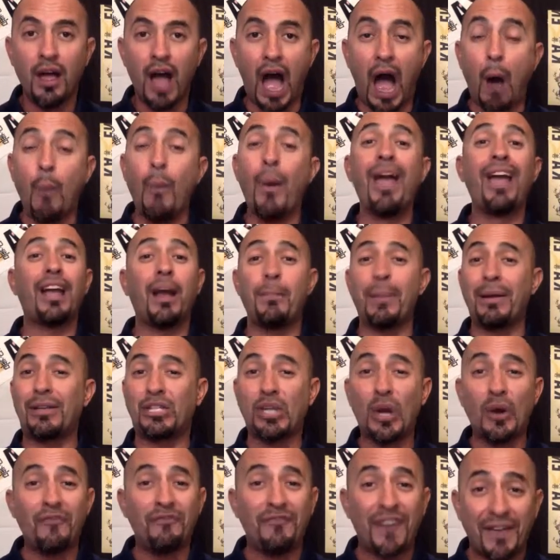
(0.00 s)
I wake up
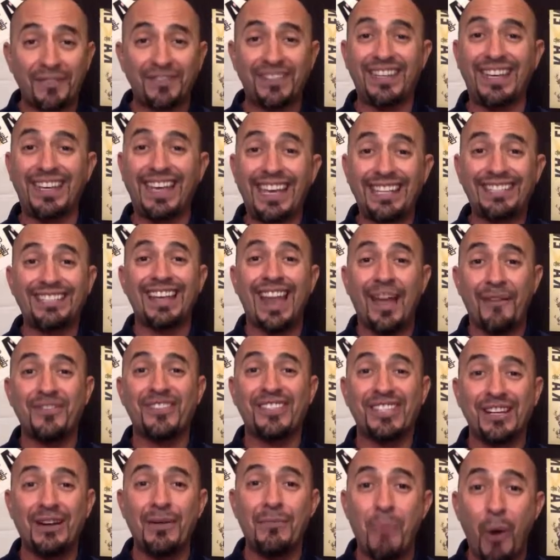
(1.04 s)
at 250 each and every
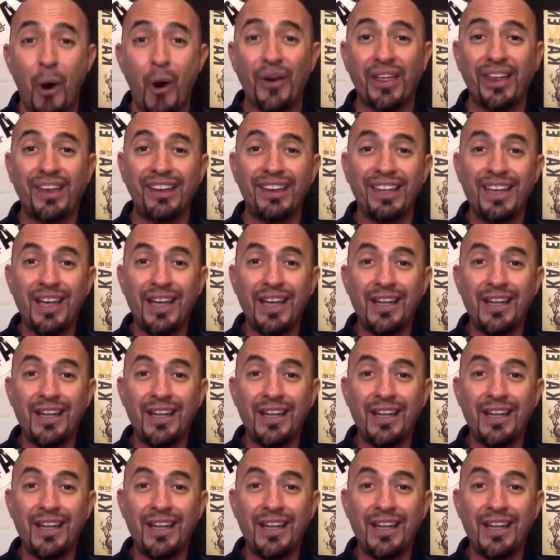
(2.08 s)
single morning.